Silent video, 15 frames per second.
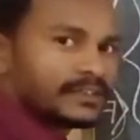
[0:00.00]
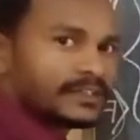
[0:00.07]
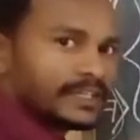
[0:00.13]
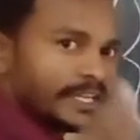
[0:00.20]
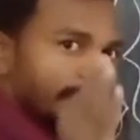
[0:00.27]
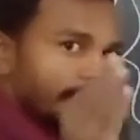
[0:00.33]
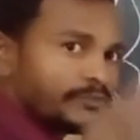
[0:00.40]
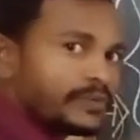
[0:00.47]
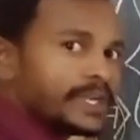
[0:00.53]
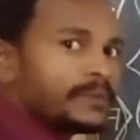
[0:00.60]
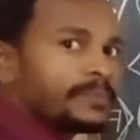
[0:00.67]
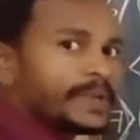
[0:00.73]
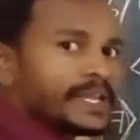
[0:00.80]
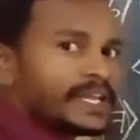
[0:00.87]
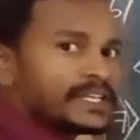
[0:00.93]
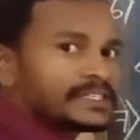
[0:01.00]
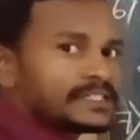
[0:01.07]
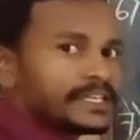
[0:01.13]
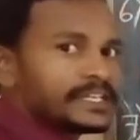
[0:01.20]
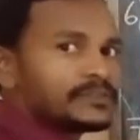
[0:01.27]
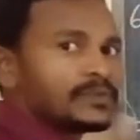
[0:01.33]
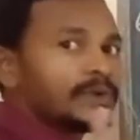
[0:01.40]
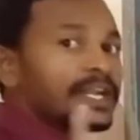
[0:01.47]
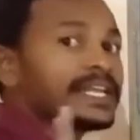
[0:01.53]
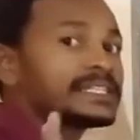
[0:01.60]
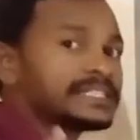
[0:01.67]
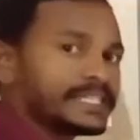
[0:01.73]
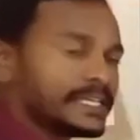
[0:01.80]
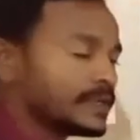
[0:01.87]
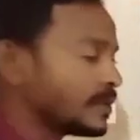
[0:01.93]
In unit place, there is
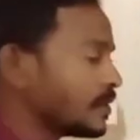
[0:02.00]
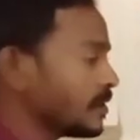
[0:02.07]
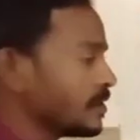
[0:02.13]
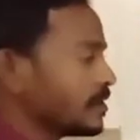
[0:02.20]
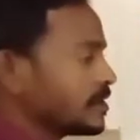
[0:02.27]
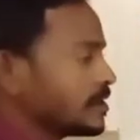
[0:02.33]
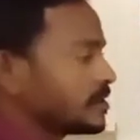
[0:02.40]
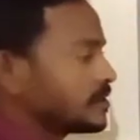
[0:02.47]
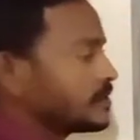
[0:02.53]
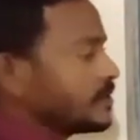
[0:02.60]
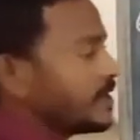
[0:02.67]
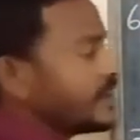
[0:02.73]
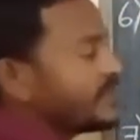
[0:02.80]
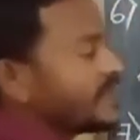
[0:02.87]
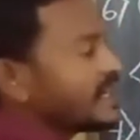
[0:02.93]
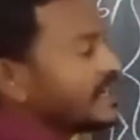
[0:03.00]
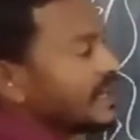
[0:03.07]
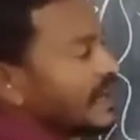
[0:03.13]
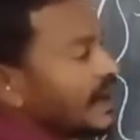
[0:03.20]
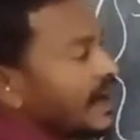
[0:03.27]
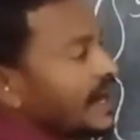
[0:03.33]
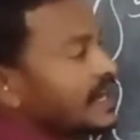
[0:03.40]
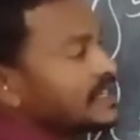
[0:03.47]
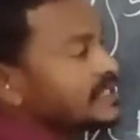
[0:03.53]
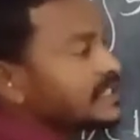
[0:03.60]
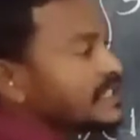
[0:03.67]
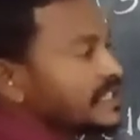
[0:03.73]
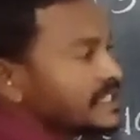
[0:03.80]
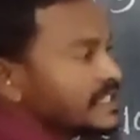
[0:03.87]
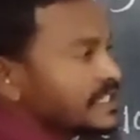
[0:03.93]
only 0. So, if the
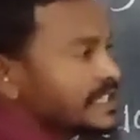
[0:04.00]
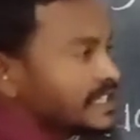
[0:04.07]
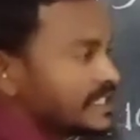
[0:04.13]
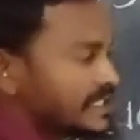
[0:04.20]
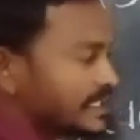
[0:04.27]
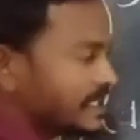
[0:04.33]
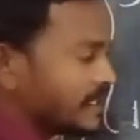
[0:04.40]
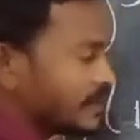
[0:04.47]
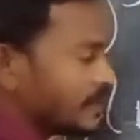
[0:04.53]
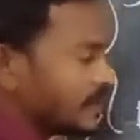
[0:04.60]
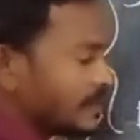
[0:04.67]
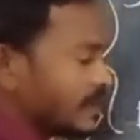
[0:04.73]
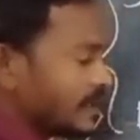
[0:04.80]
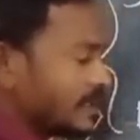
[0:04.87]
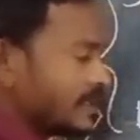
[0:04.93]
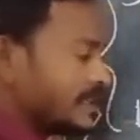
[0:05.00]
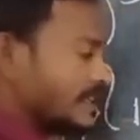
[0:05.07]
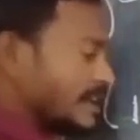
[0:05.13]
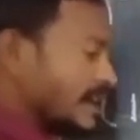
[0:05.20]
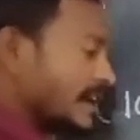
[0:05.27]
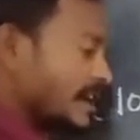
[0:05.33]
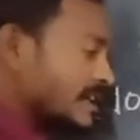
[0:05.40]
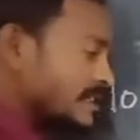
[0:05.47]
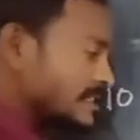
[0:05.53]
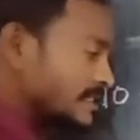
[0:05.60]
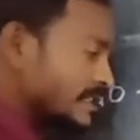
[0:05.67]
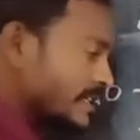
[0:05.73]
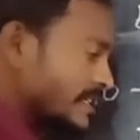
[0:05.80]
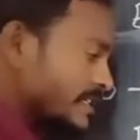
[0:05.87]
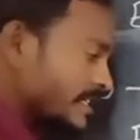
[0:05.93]
last digit is 0, the
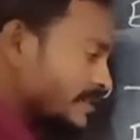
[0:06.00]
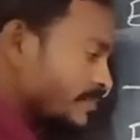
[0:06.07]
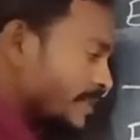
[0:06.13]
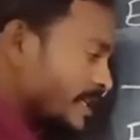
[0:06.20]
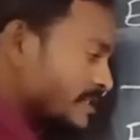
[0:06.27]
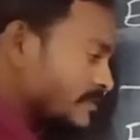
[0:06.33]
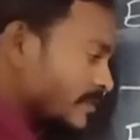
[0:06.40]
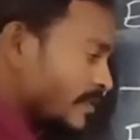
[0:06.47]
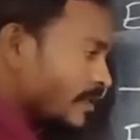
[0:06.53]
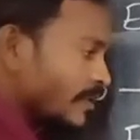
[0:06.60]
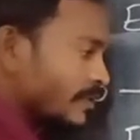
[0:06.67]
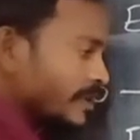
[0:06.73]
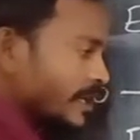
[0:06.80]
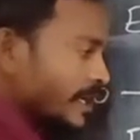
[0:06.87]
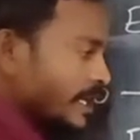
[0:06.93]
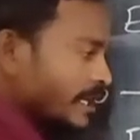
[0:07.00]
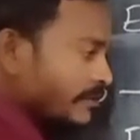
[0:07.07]
last digit means what?